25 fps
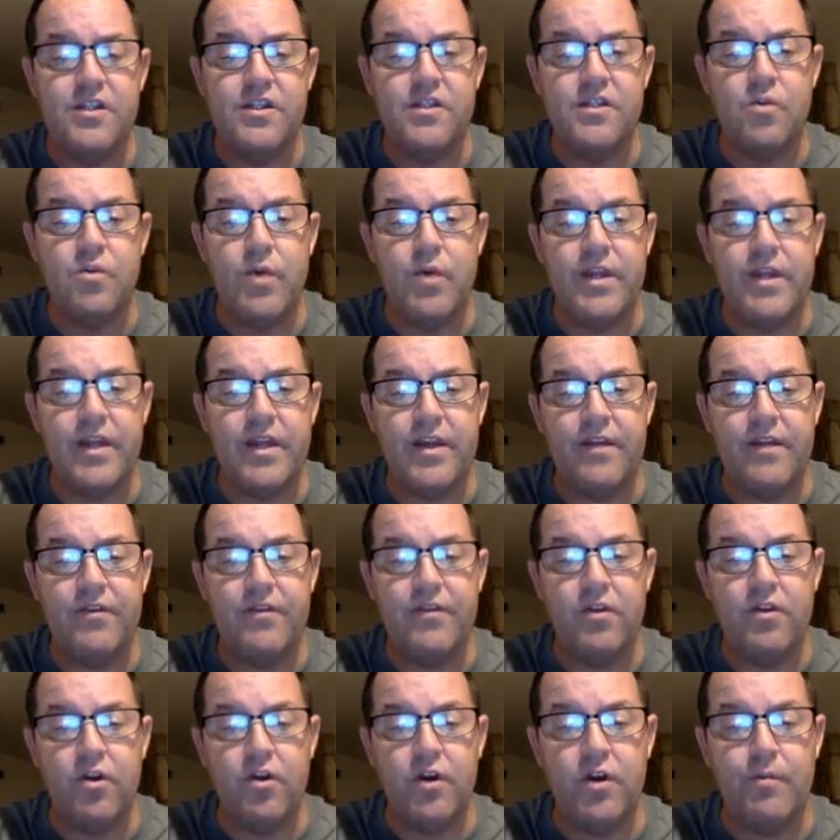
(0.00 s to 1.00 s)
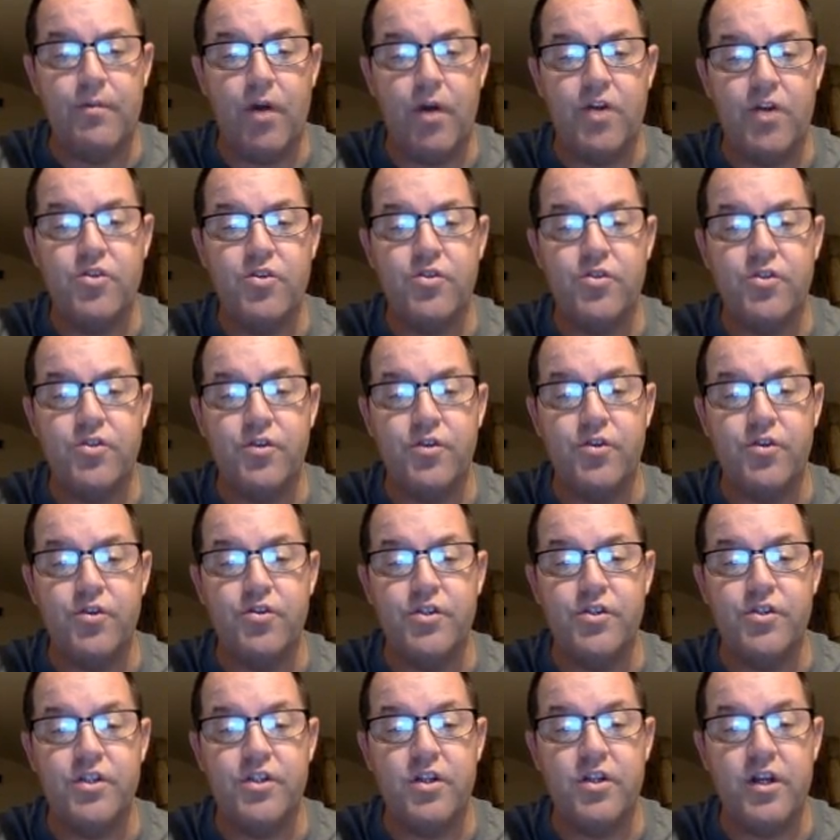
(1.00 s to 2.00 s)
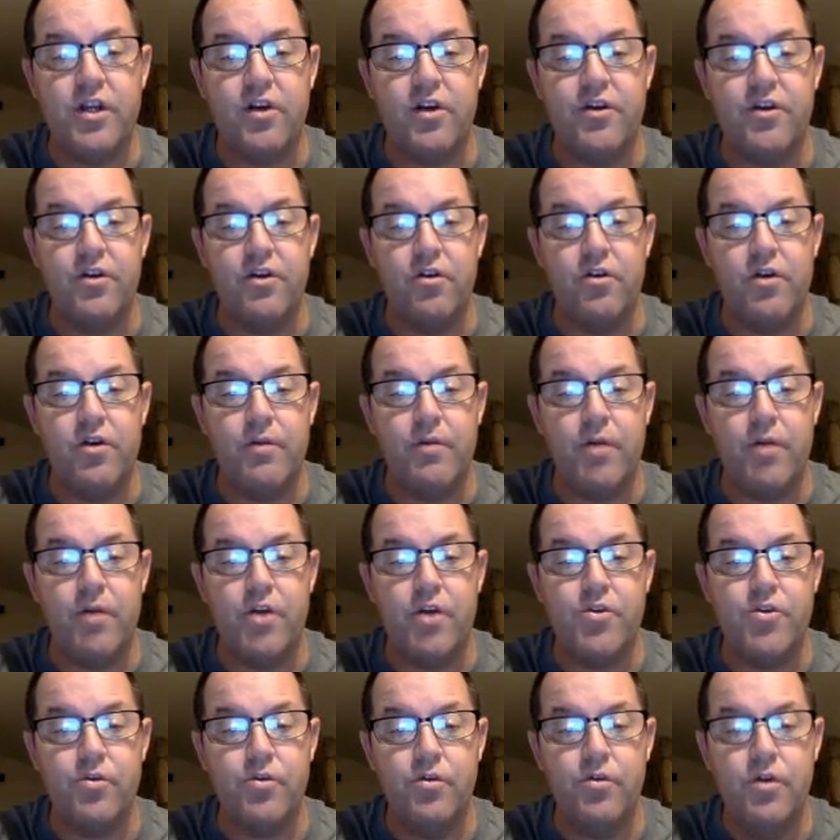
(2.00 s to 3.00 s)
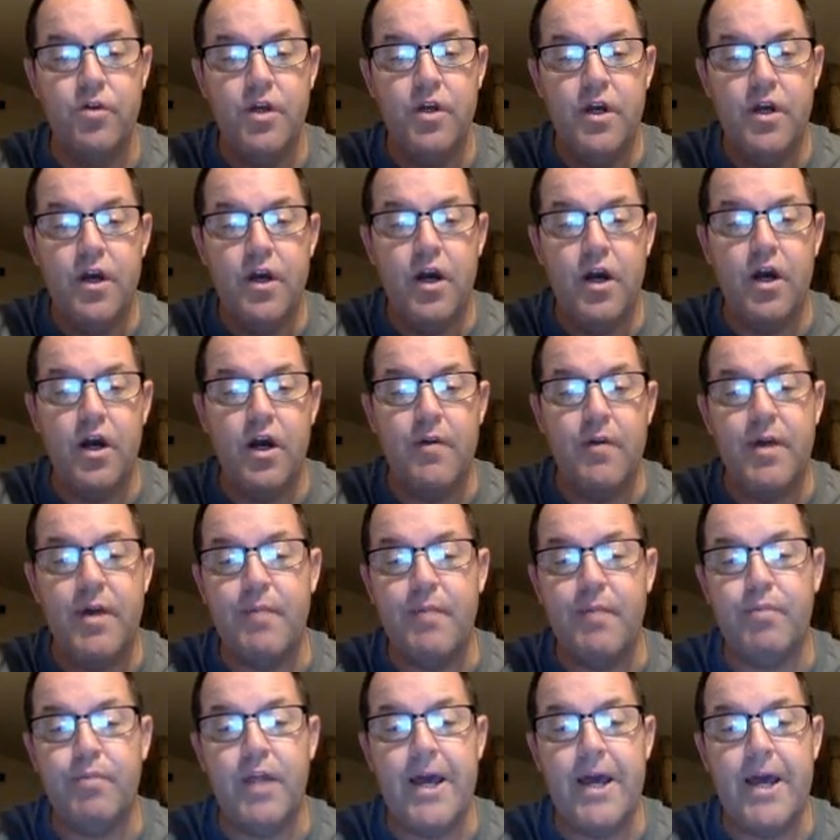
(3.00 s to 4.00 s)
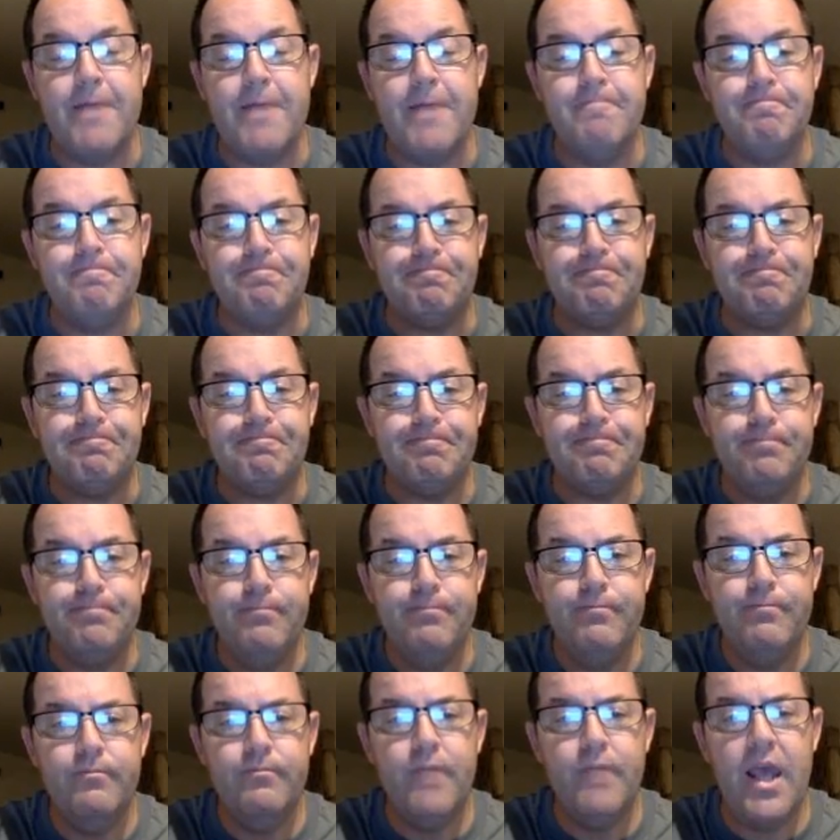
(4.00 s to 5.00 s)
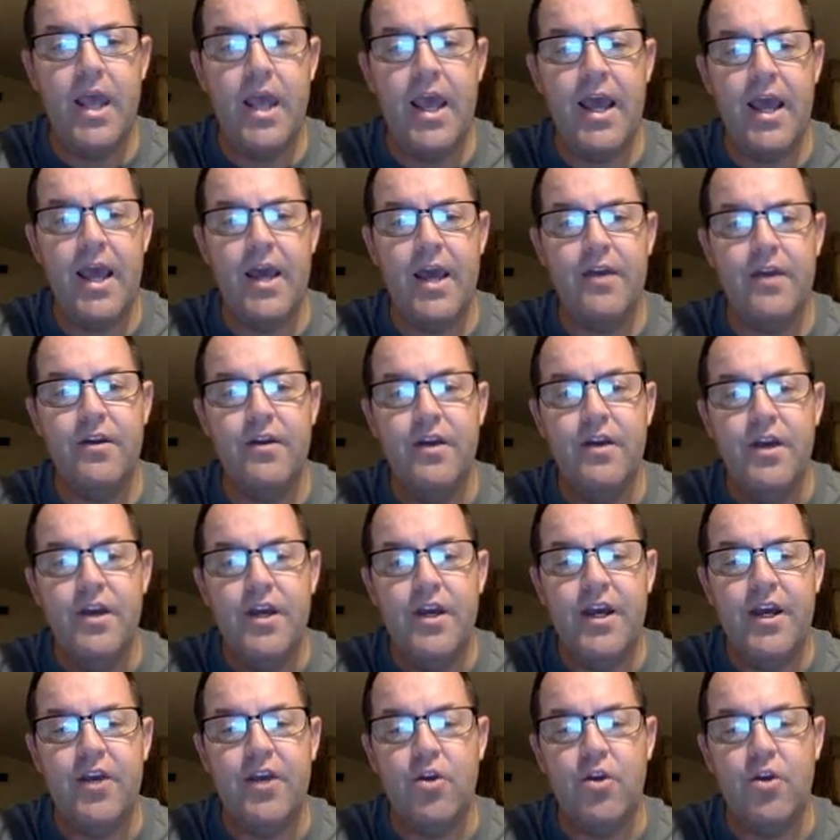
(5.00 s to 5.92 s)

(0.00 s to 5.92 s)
is the week that you have your learning module, so you'll just click on your learning module, hit play, and it